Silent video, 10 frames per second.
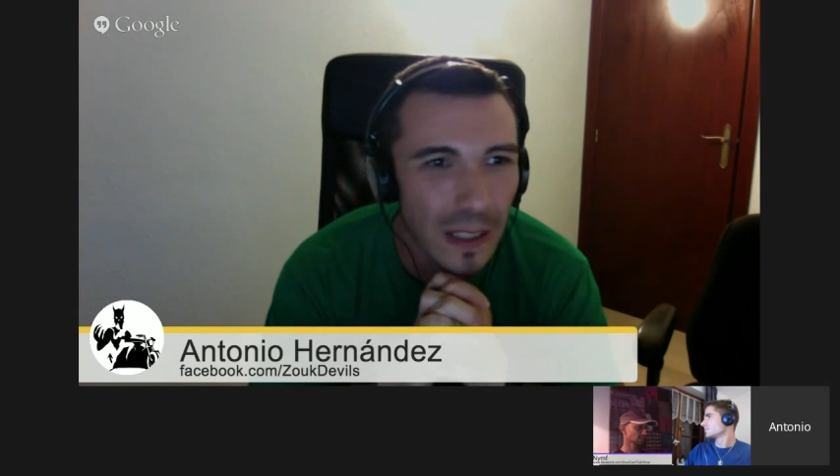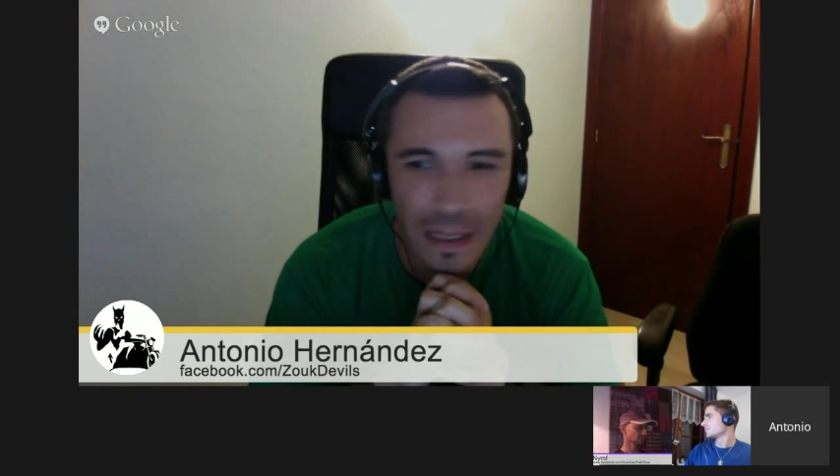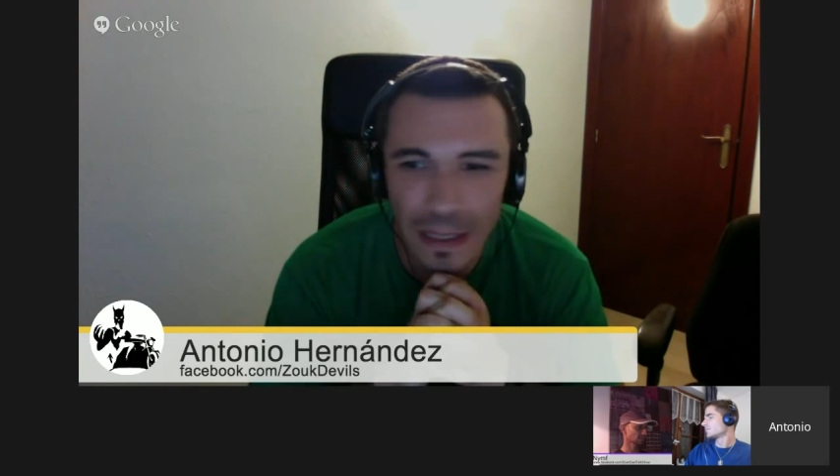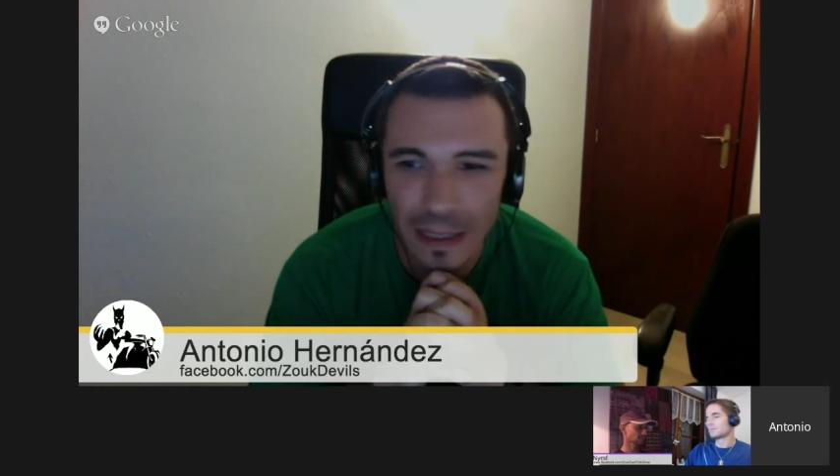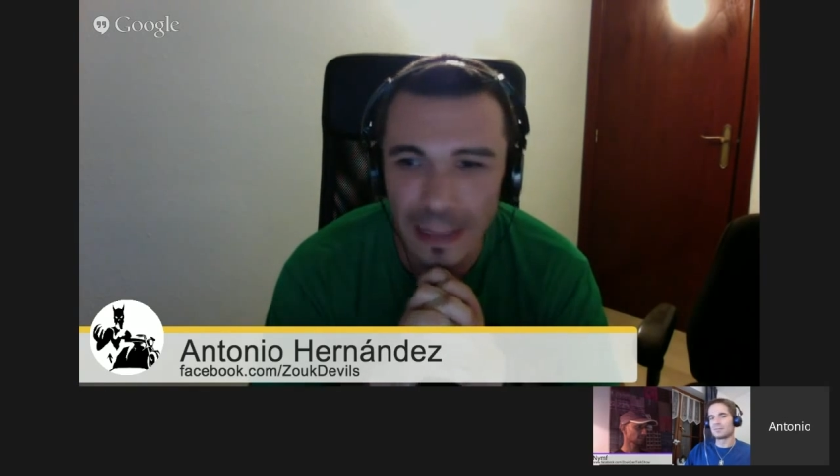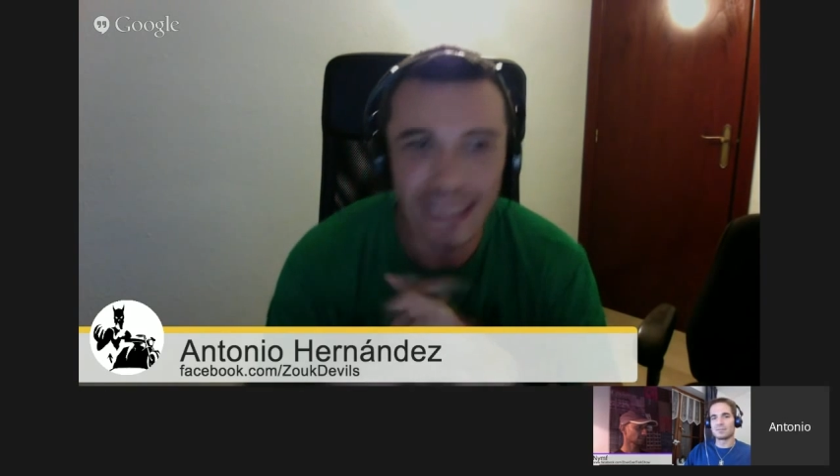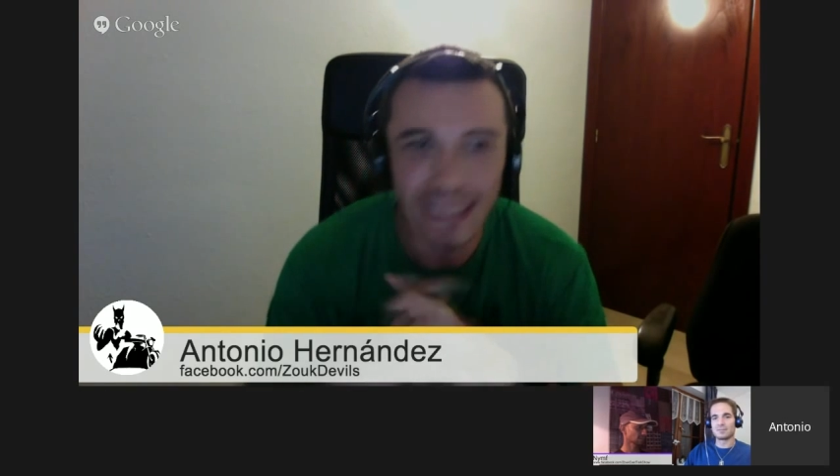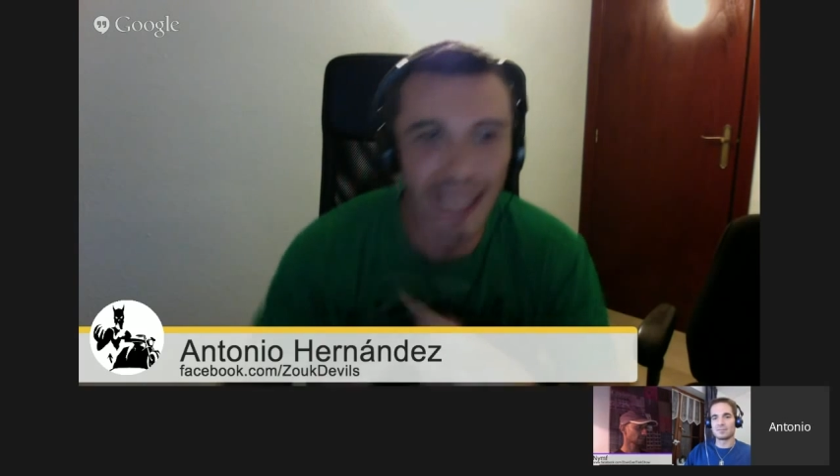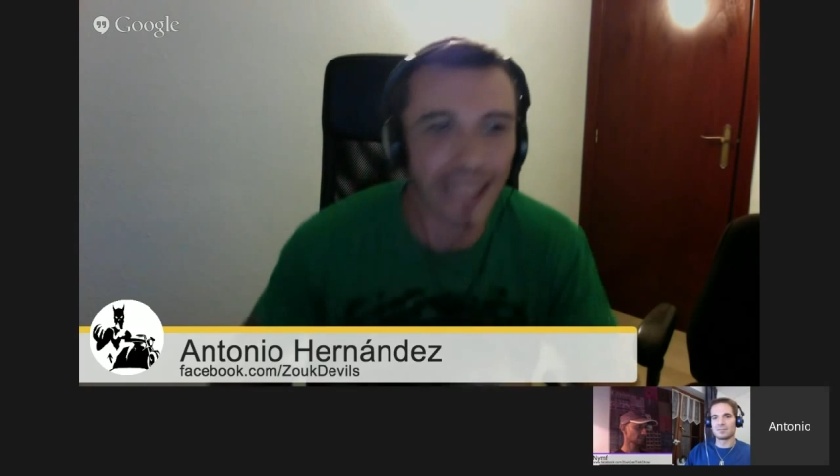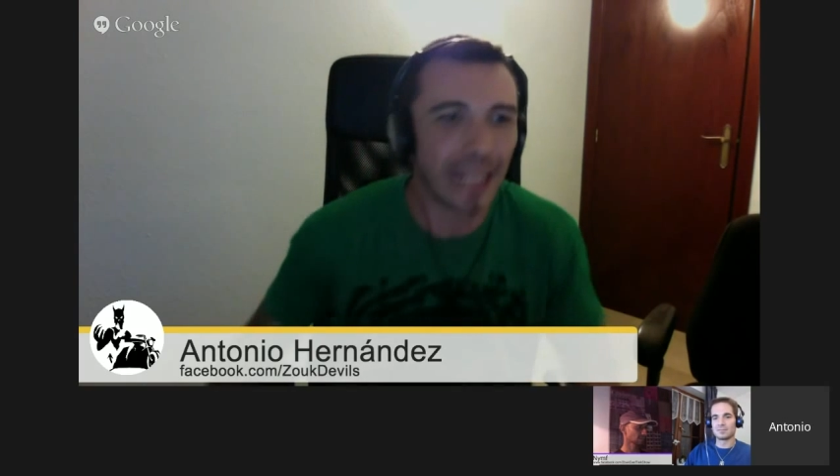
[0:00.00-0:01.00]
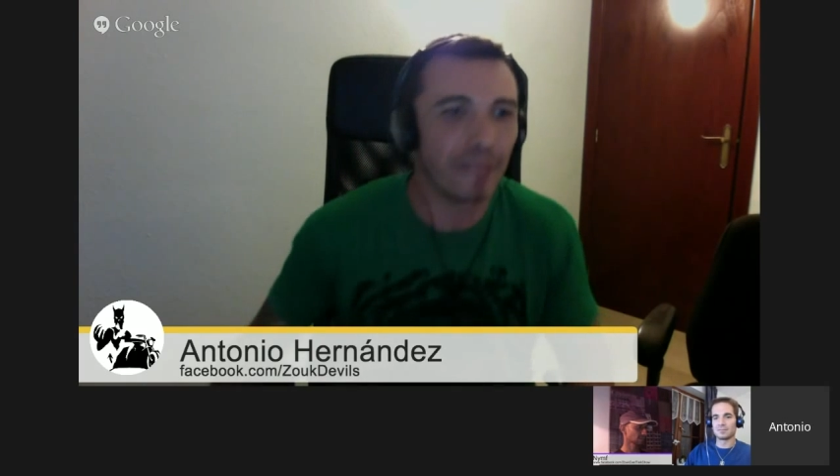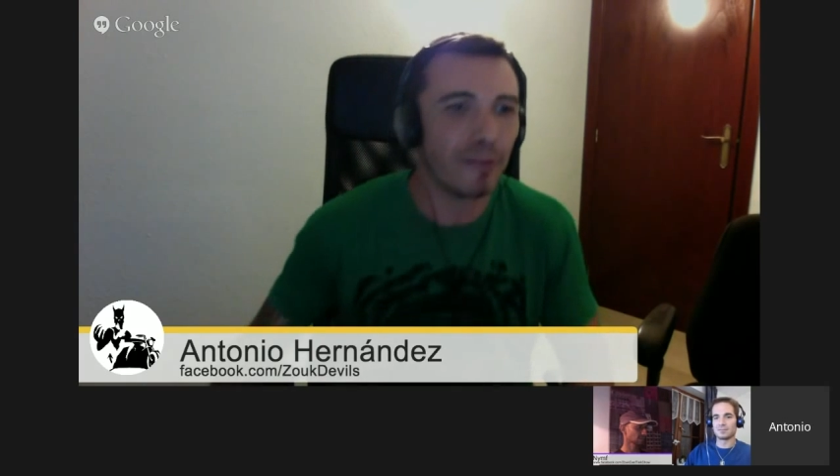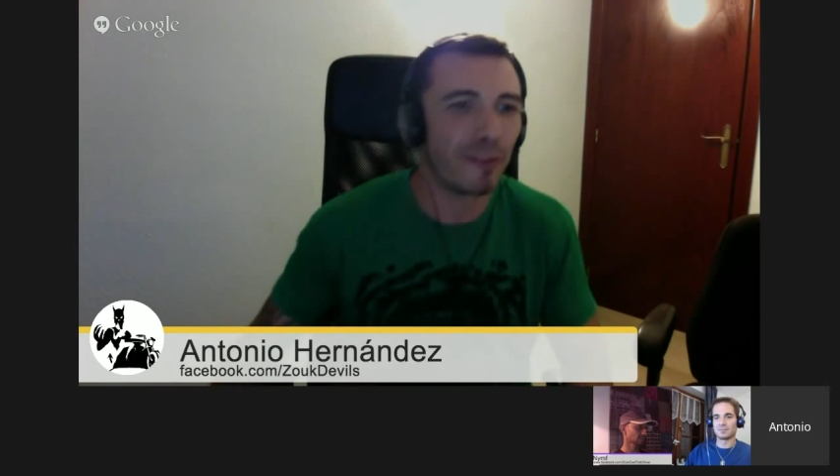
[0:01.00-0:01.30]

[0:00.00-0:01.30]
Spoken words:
DJ Nymph.